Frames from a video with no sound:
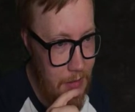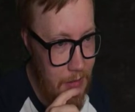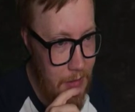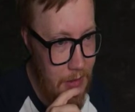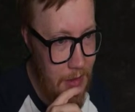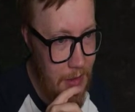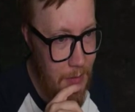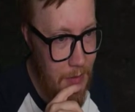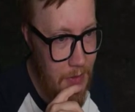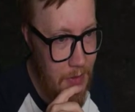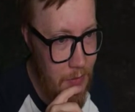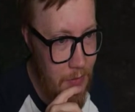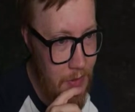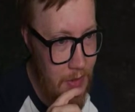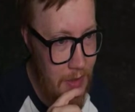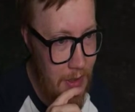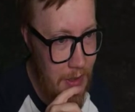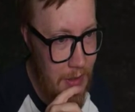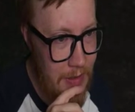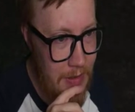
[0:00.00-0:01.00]
yeah, Bazooka,
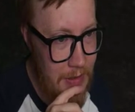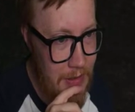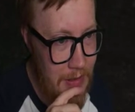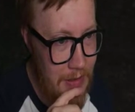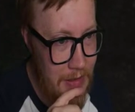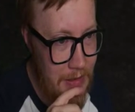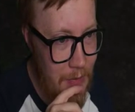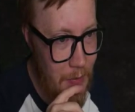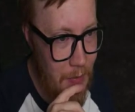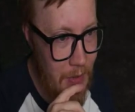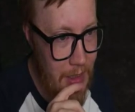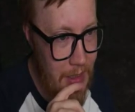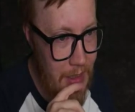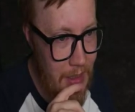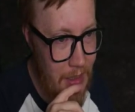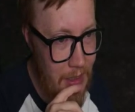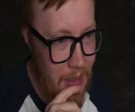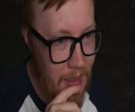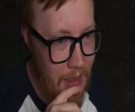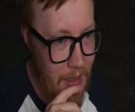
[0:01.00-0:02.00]
right? That's the way.
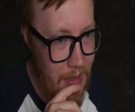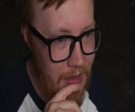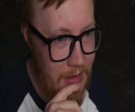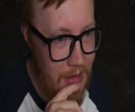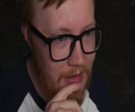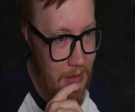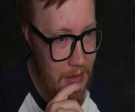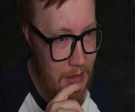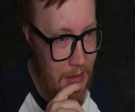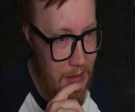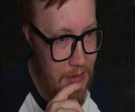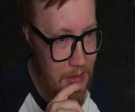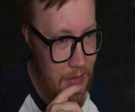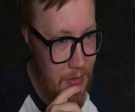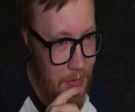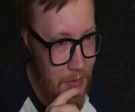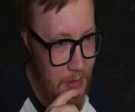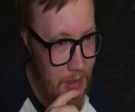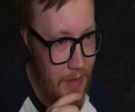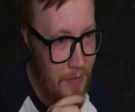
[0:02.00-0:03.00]
I did test
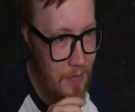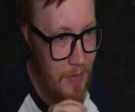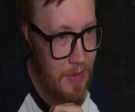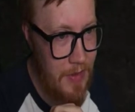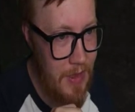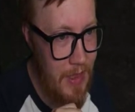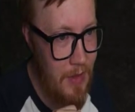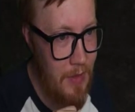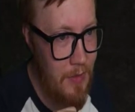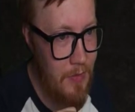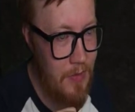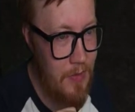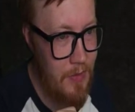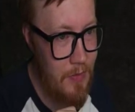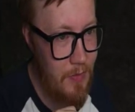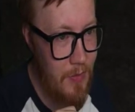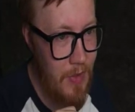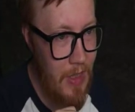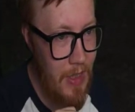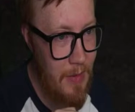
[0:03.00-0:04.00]
today with yellows,
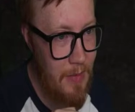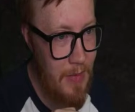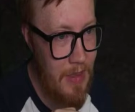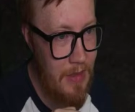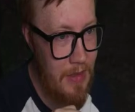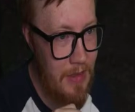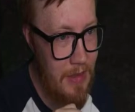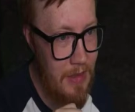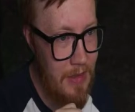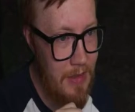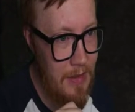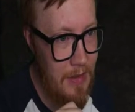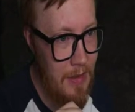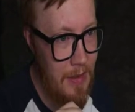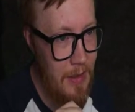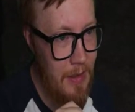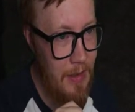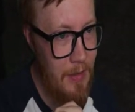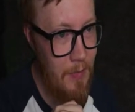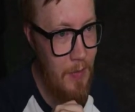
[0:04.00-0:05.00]
prime it in
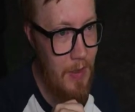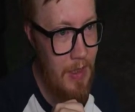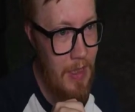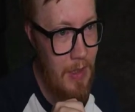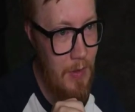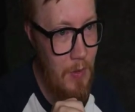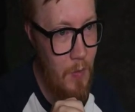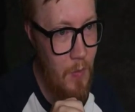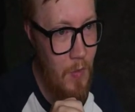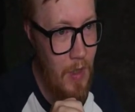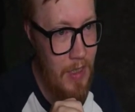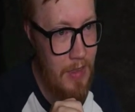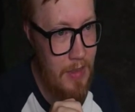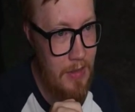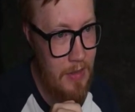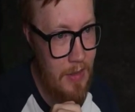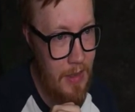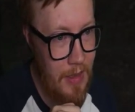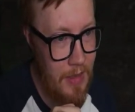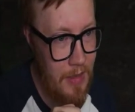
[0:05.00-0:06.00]
Vallejo
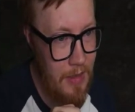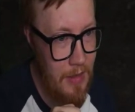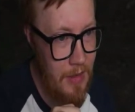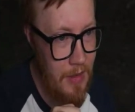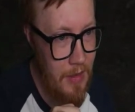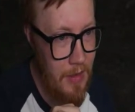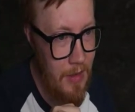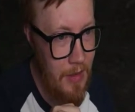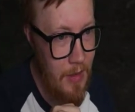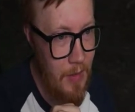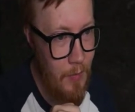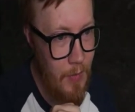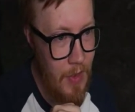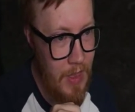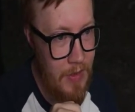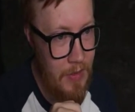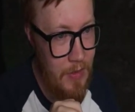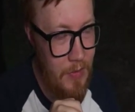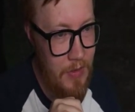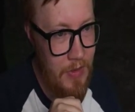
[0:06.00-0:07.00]
white, and
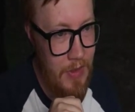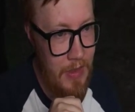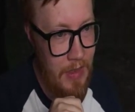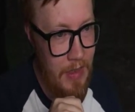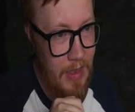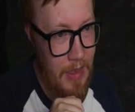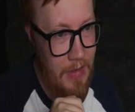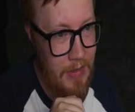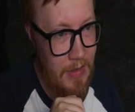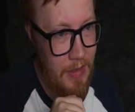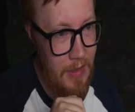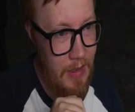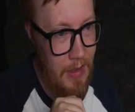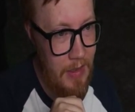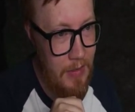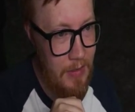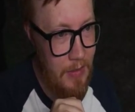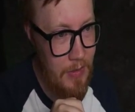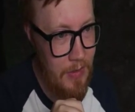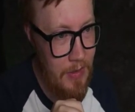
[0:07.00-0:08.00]
paint using
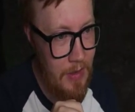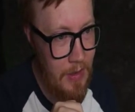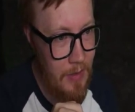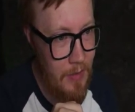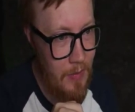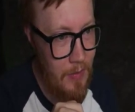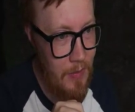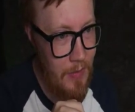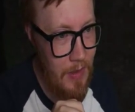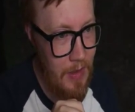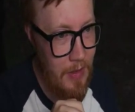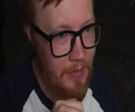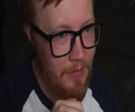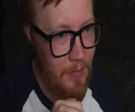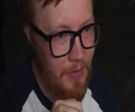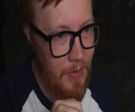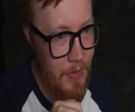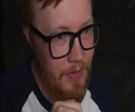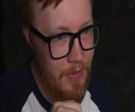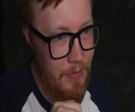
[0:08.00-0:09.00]
Hansalite yellow
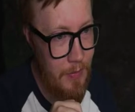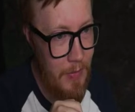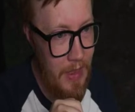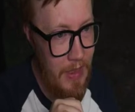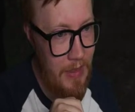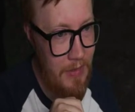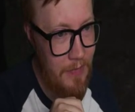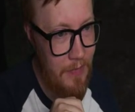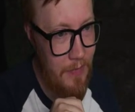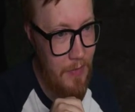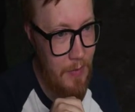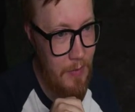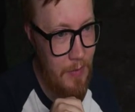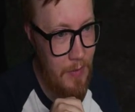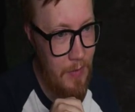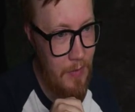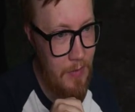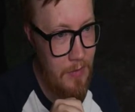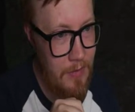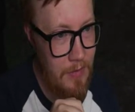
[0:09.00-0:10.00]
airbrush paint from
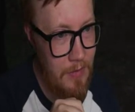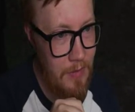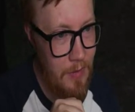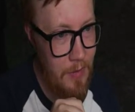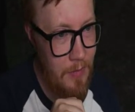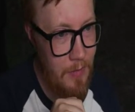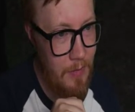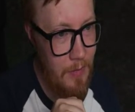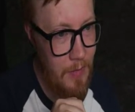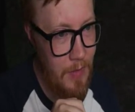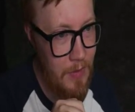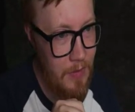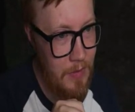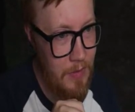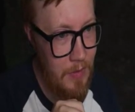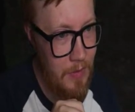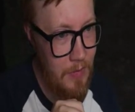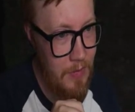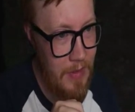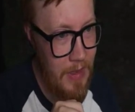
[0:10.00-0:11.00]
Golden or
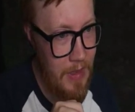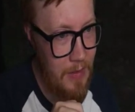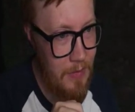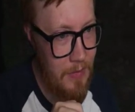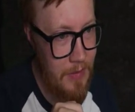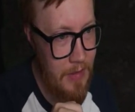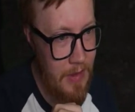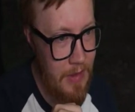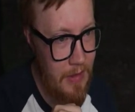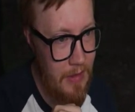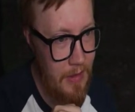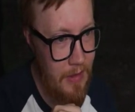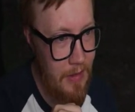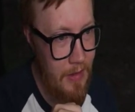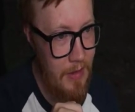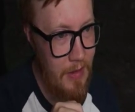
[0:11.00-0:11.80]
Molotov yellow zinc,